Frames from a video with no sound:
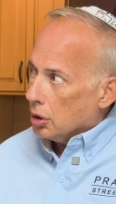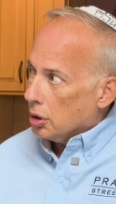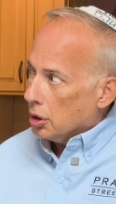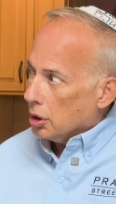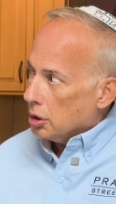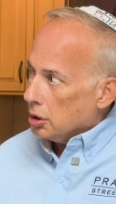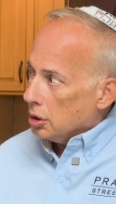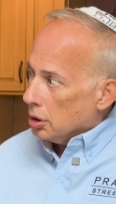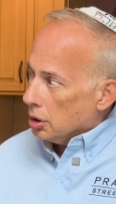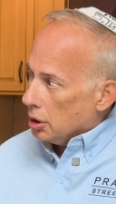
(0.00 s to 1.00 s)

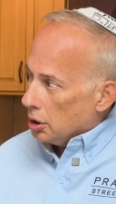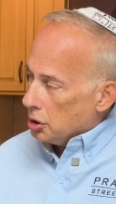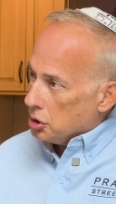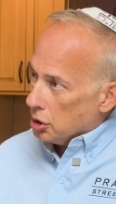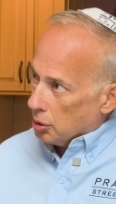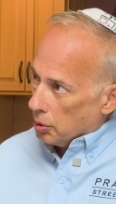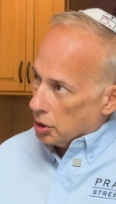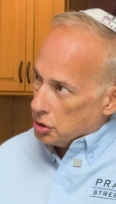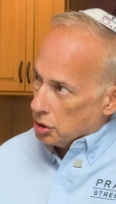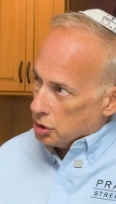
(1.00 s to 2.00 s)
then each
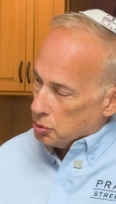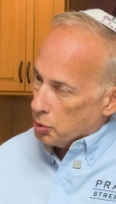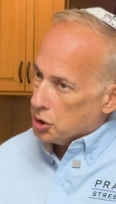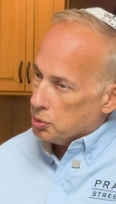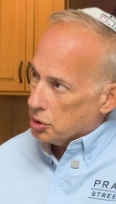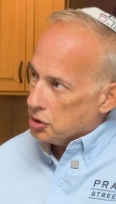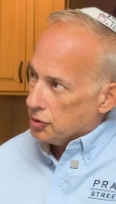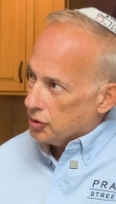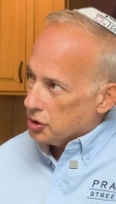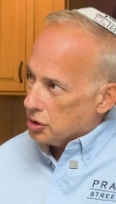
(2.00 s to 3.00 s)
iteration is much more
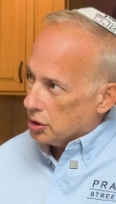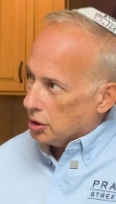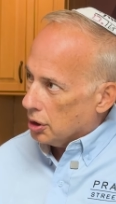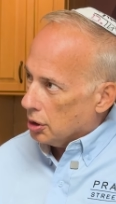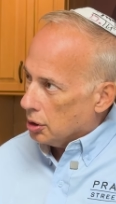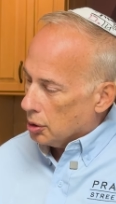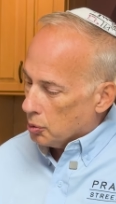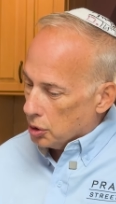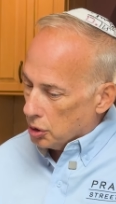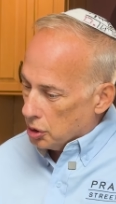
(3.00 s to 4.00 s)
sophisticated than
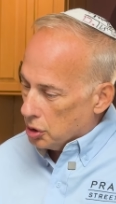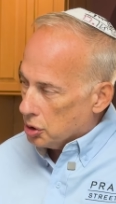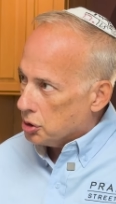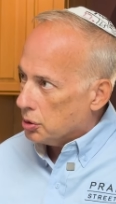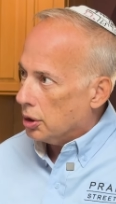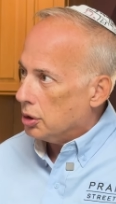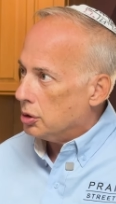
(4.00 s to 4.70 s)
when you're just trying